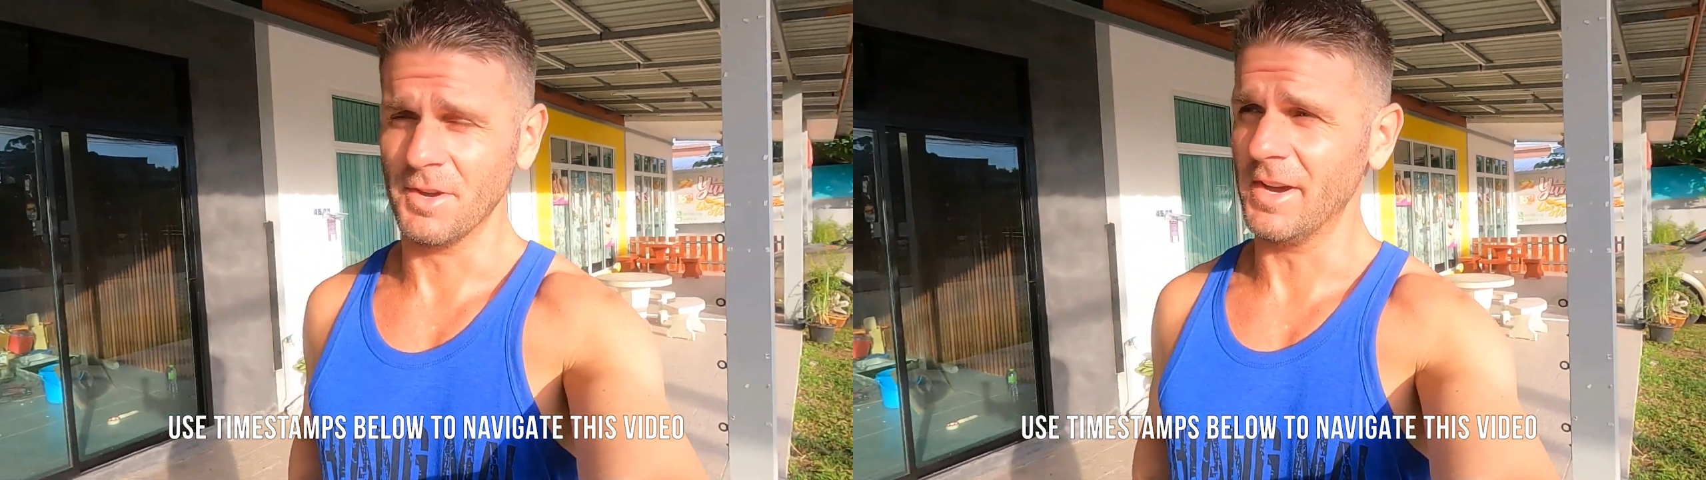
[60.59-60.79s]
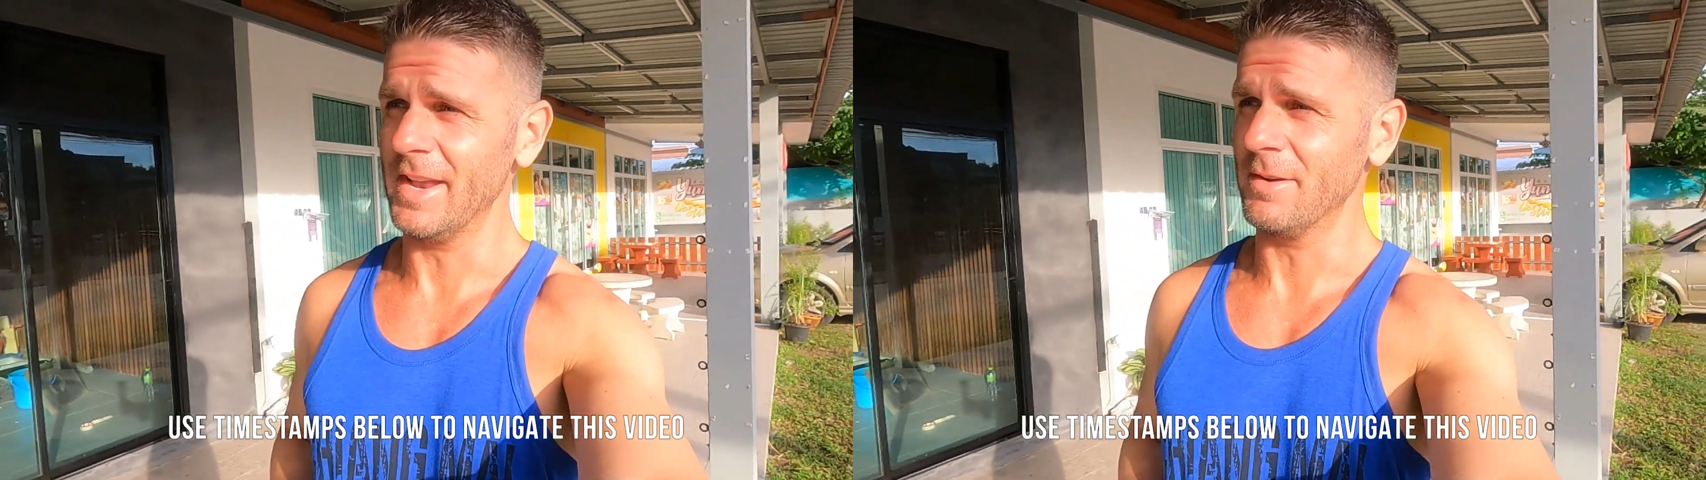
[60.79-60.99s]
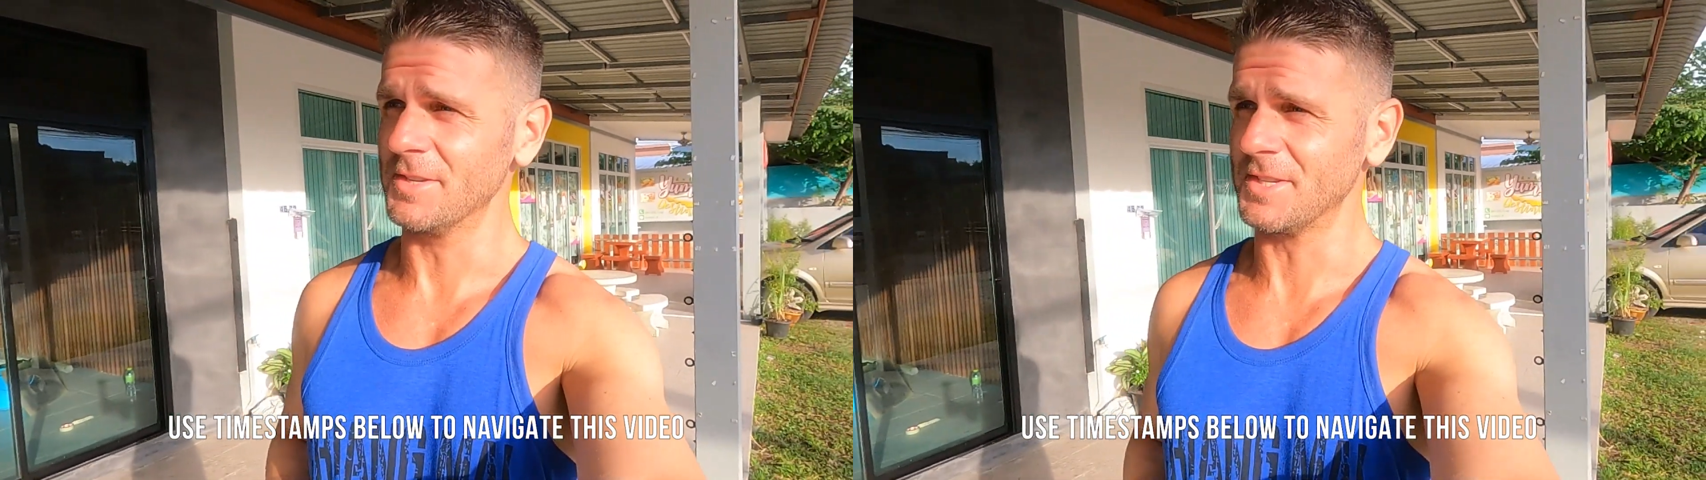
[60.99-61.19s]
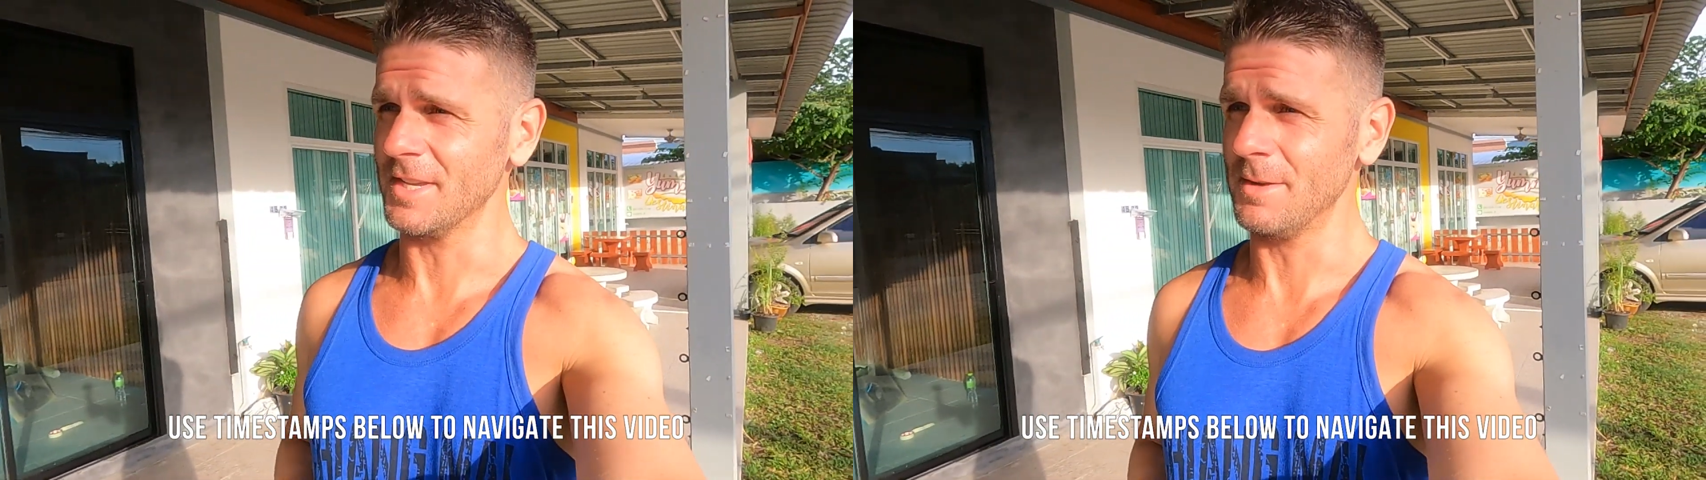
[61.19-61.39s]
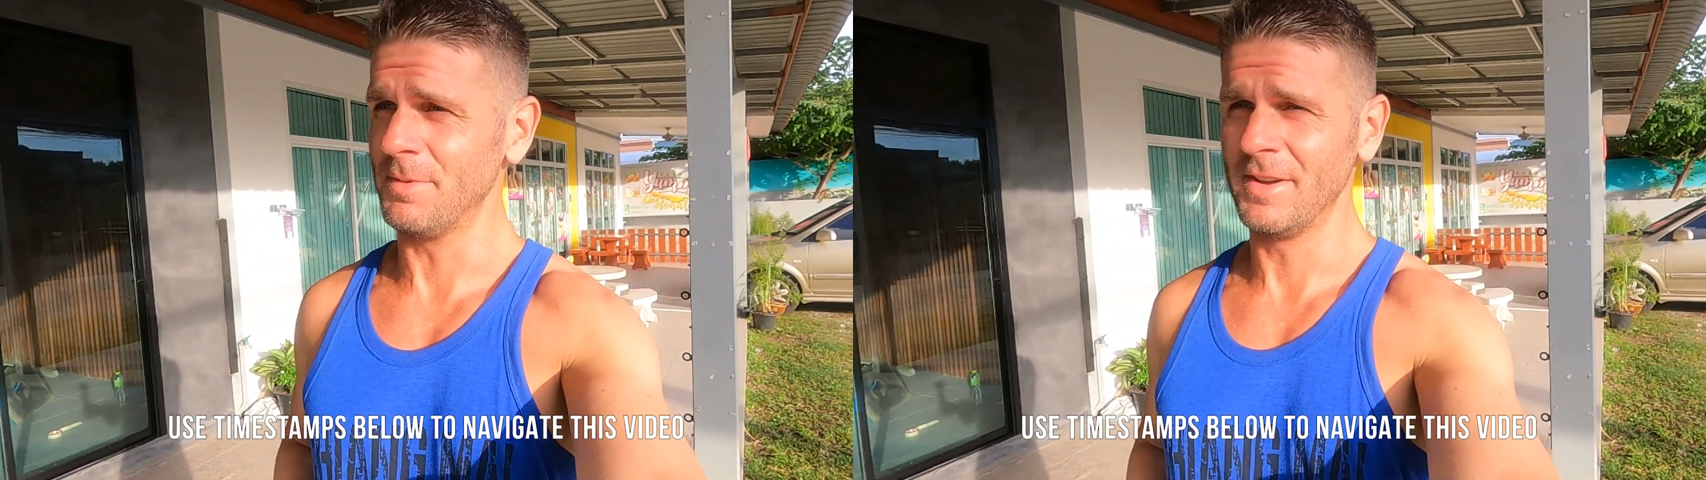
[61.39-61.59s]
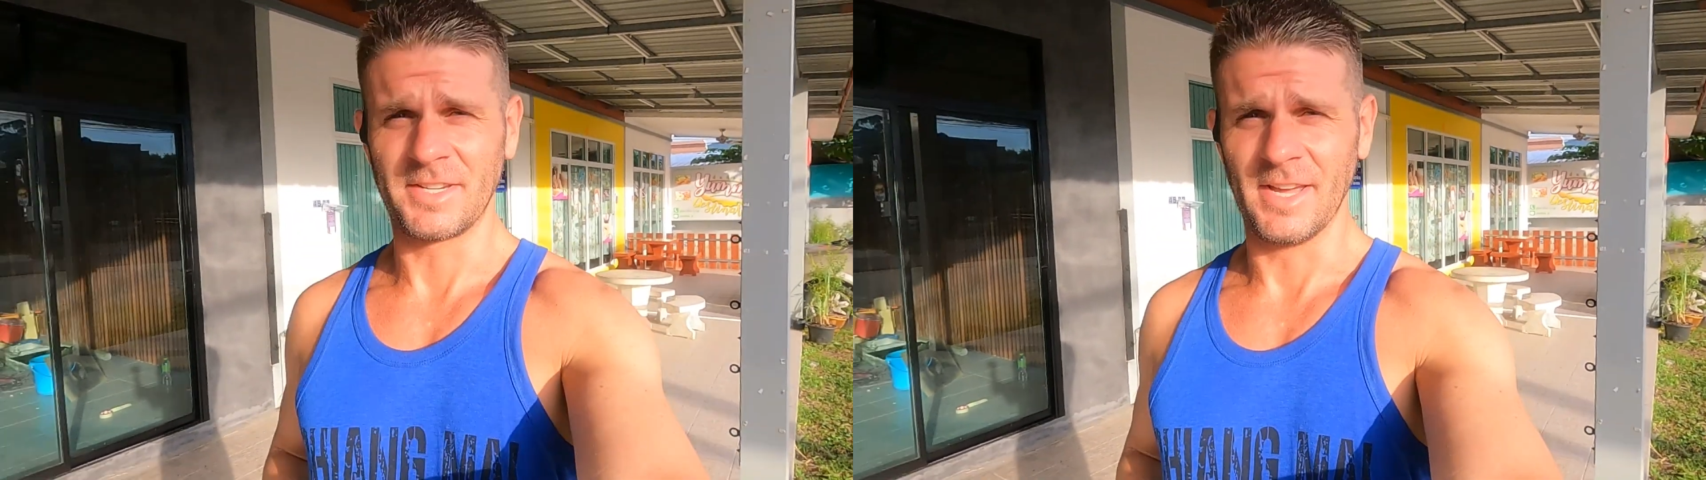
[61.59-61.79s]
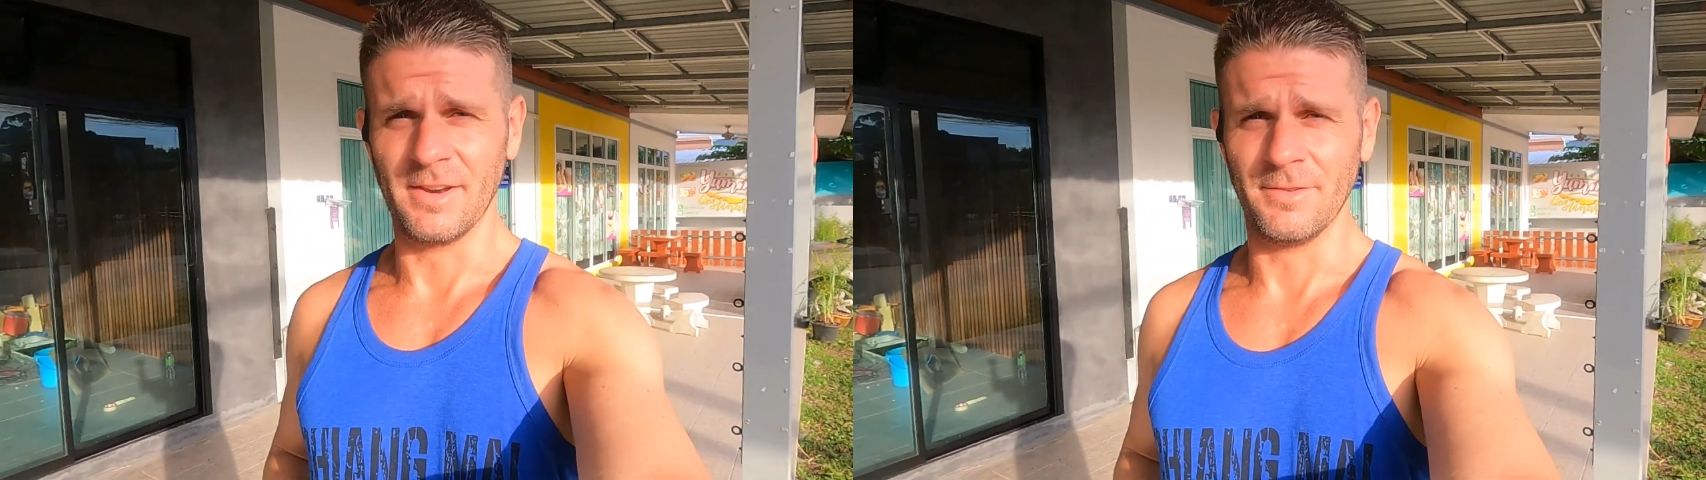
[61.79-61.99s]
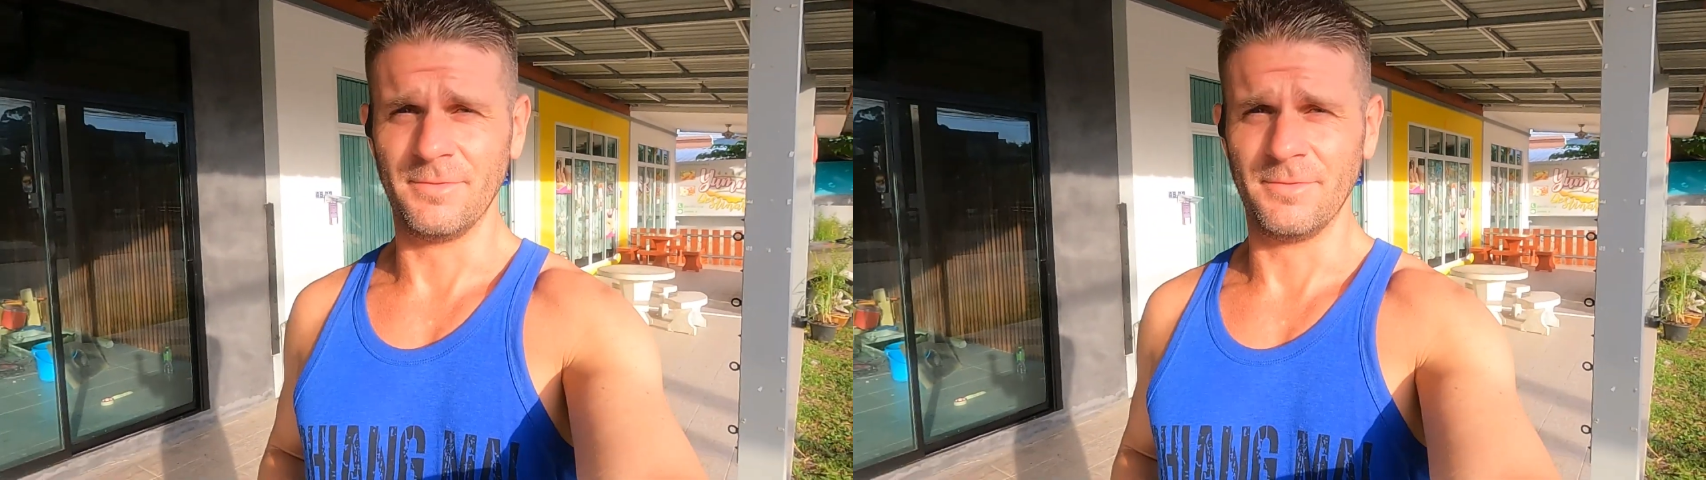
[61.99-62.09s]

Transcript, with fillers: nine hours sleep. Checked out